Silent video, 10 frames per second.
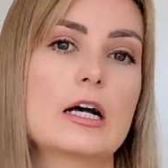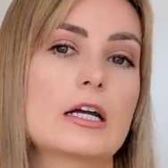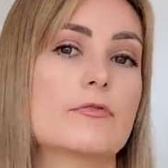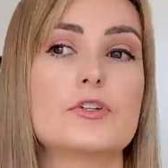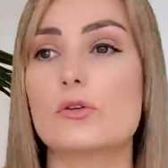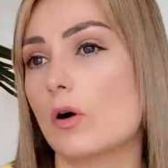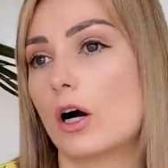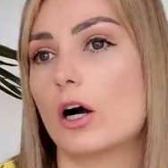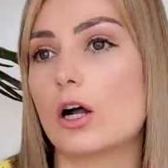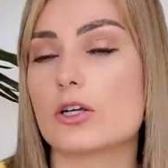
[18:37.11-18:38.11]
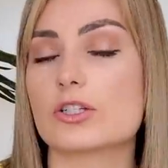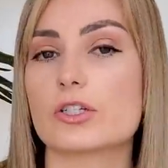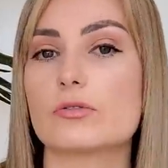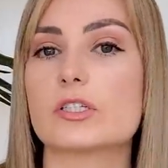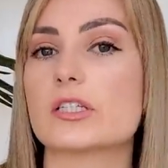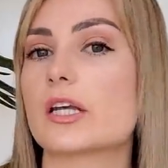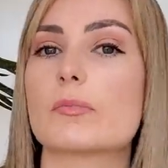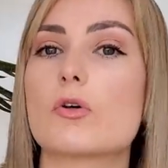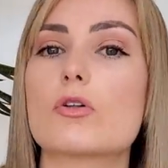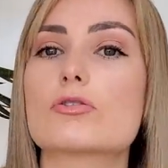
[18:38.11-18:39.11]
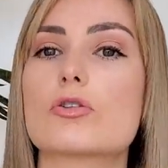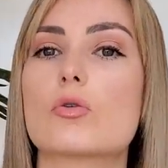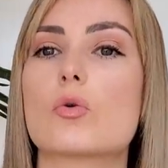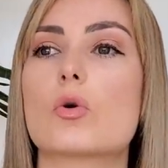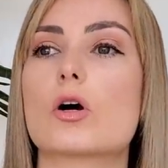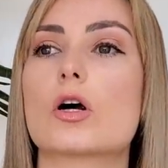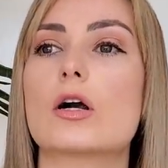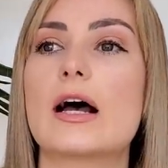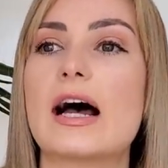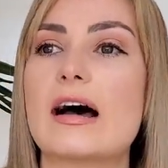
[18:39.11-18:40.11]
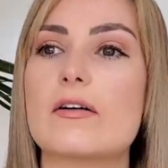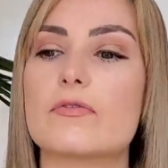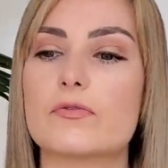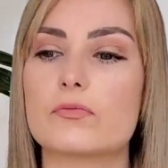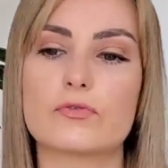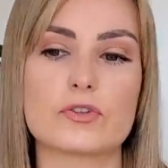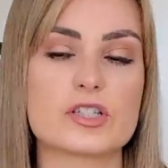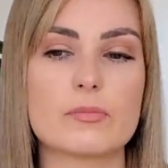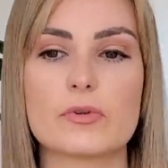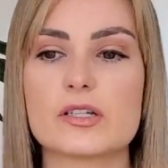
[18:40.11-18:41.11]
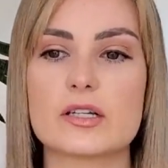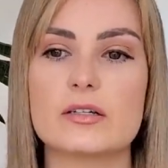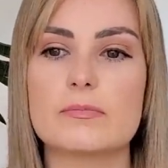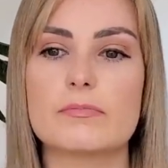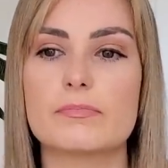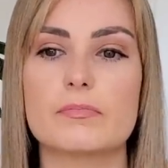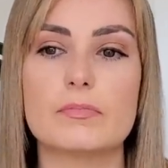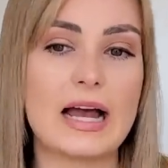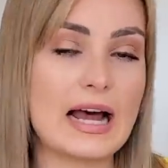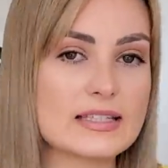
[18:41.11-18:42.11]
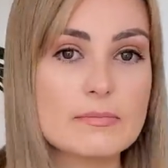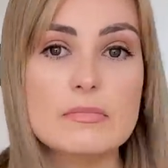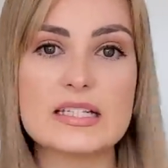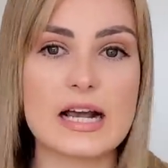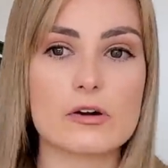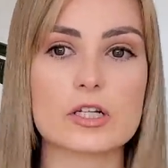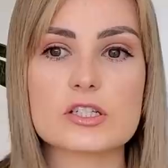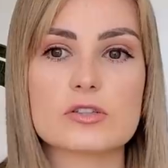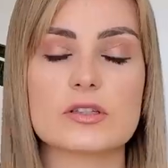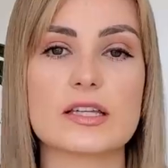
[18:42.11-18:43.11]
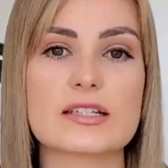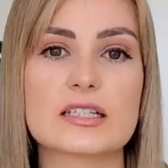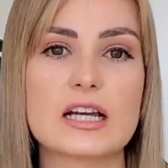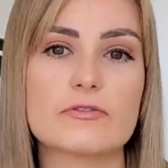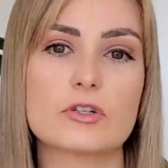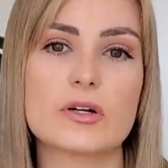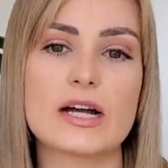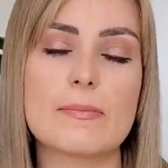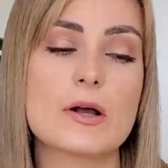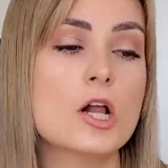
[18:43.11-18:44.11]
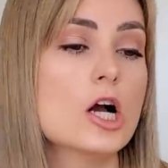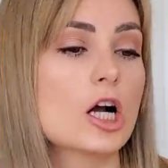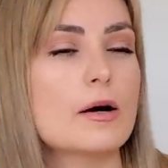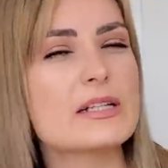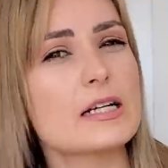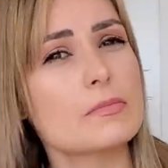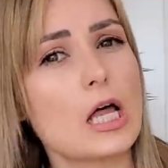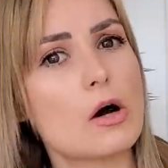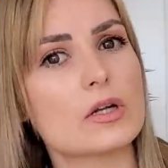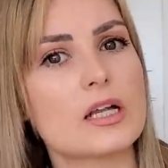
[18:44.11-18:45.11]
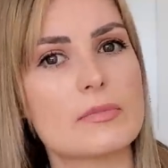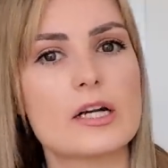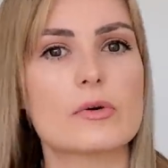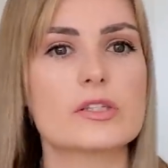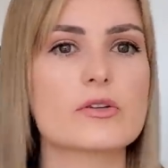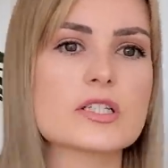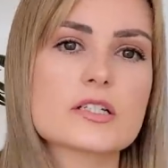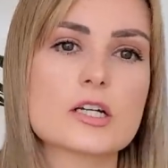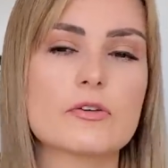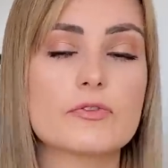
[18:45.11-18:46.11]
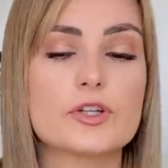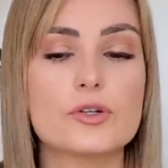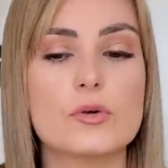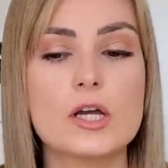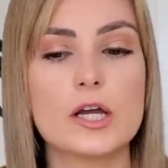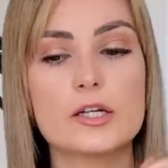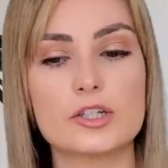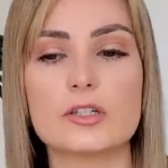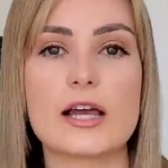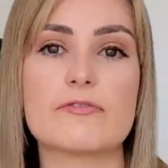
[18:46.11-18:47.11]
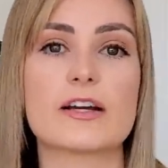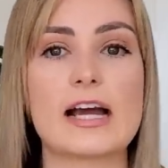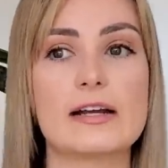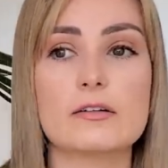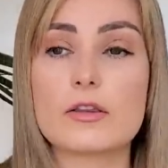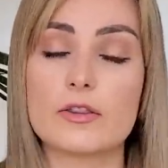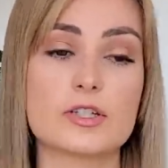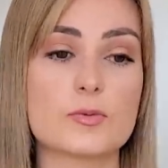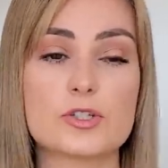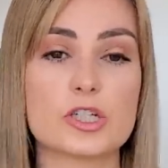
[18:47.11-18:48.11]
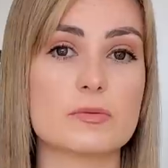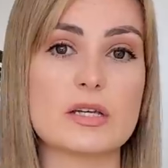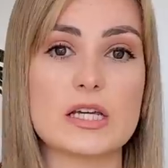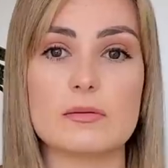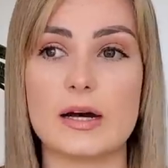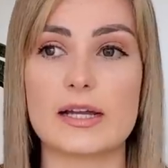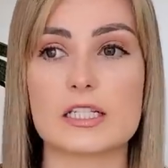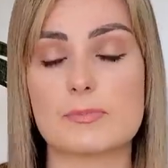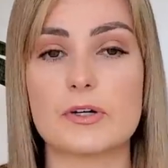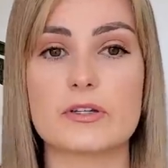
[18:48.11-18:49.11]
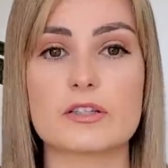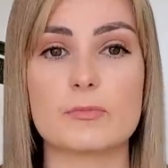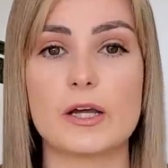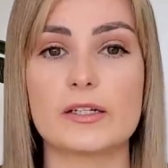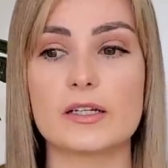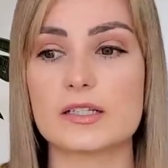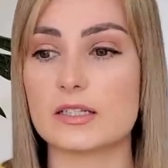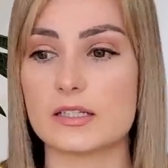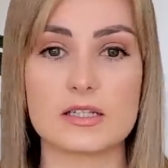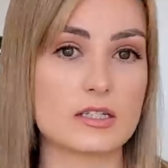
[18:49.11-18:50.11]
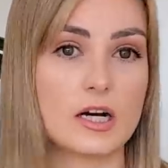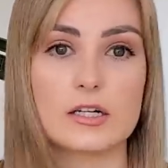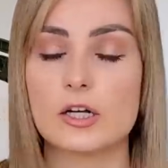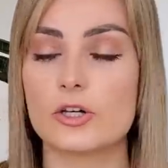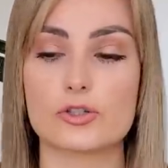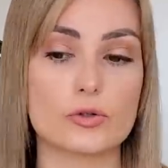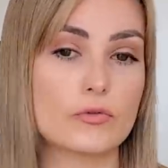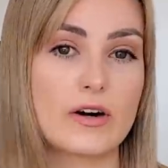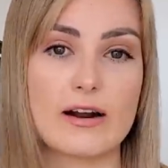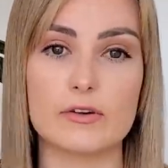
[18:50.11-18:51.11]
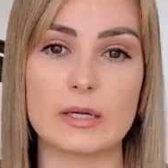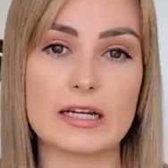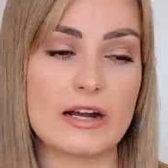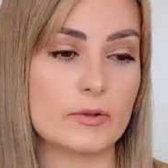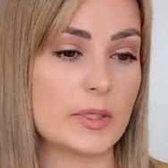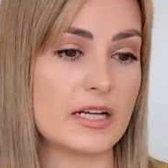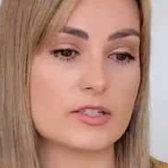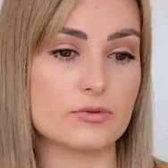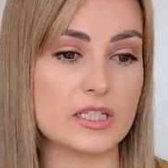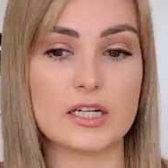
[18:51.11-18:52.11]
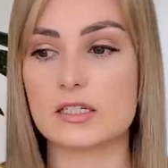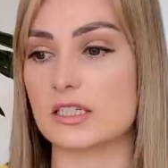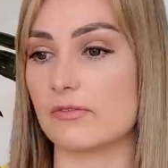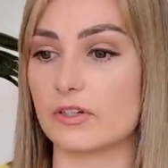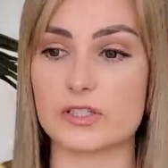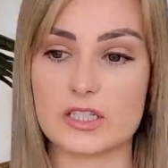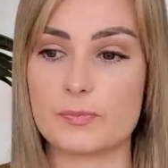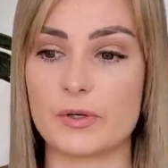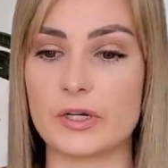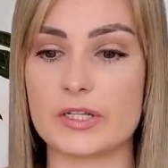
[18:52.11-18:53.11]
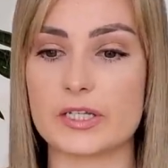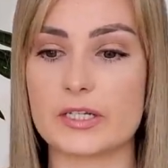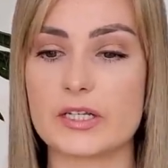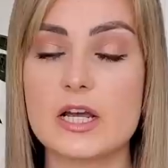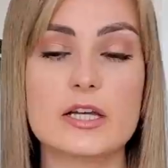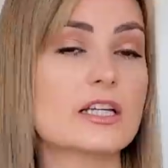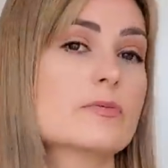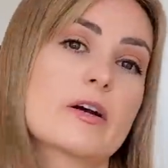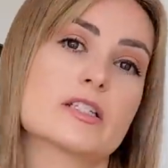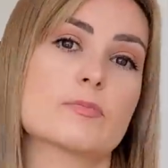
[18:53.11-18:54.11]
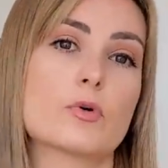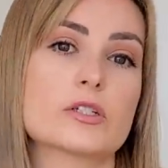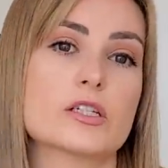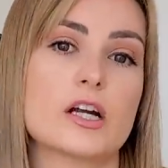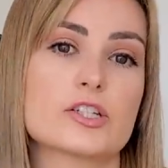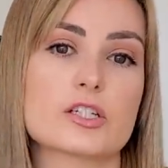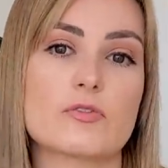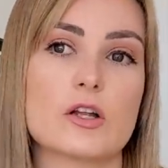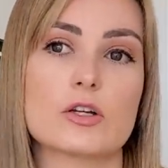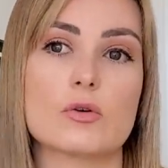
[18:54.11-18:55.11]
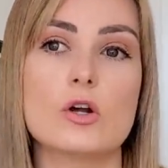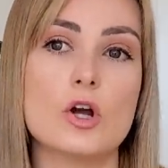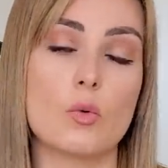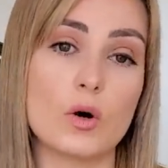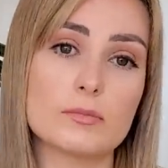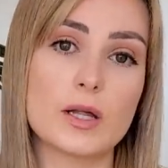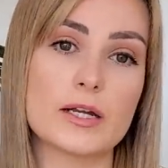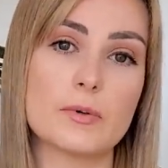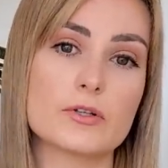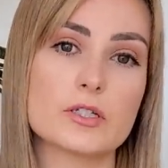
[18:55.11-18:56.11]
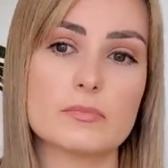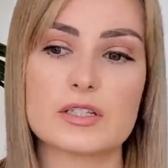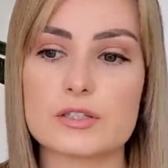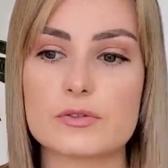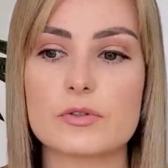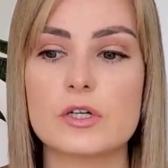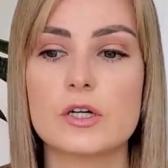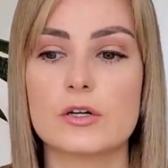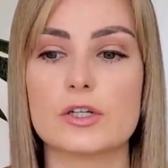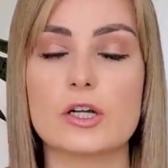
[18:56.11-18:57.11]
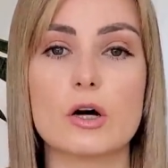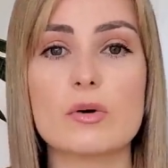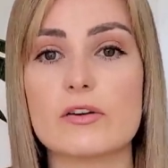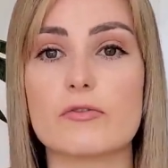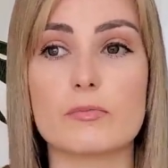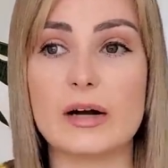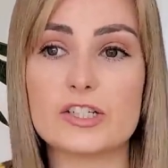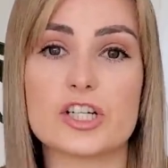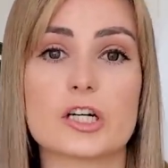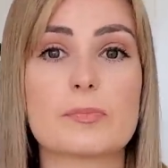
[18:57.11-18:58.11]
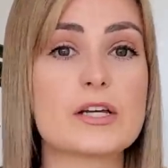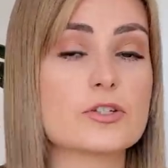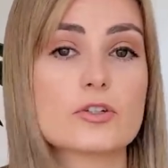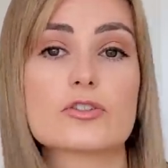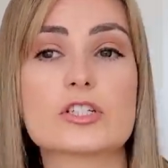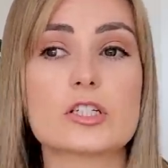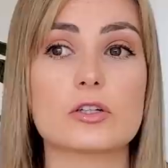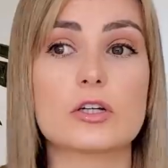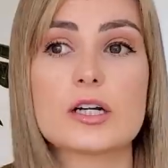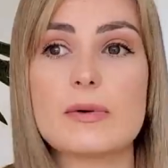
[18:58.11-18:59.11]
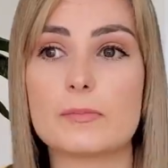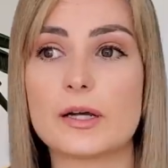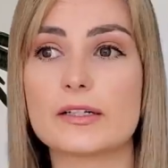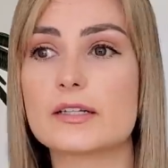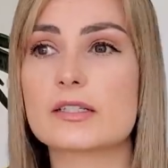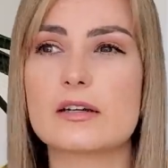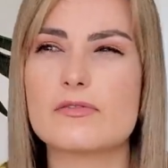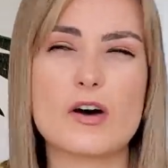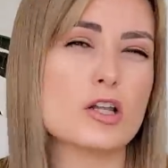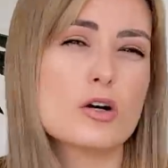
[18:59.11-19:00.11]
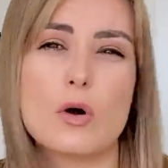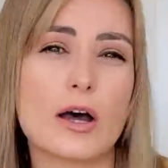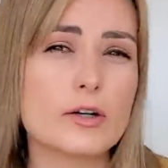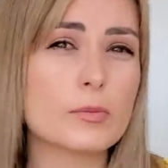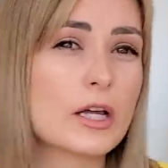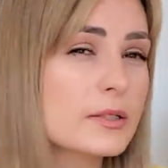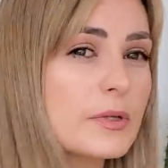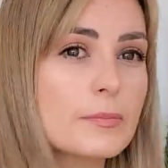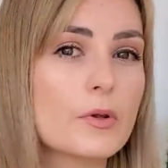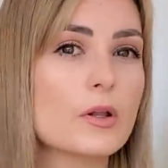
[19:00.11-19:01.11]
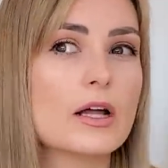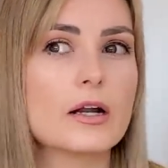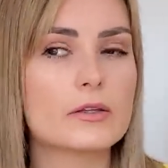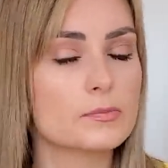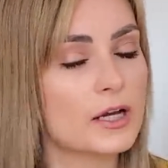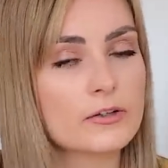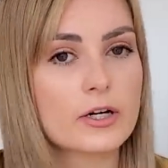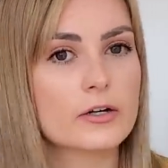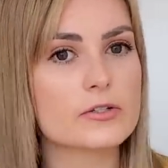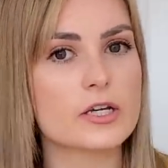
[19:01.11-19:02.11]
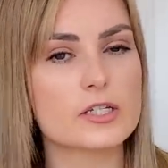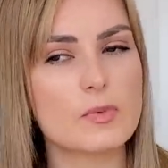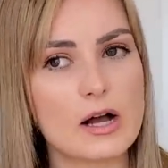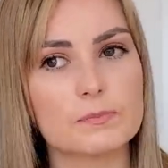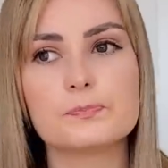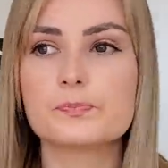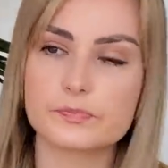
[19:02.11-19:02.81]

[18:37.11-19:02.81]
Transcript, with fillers: If you are also disabled or have for some reason had to miss out on certain things in life growing up, comment down below and let me know what those things are for you in your life. Again, this was just me and my experience of blindness. This is not true for everybody. Everybody has unique, diverse experiences. That's why it's important to not just follow one blind person, but to, you know, if my channel piques your interest in learning about blindness, then follow other blind people and other blind creators as well.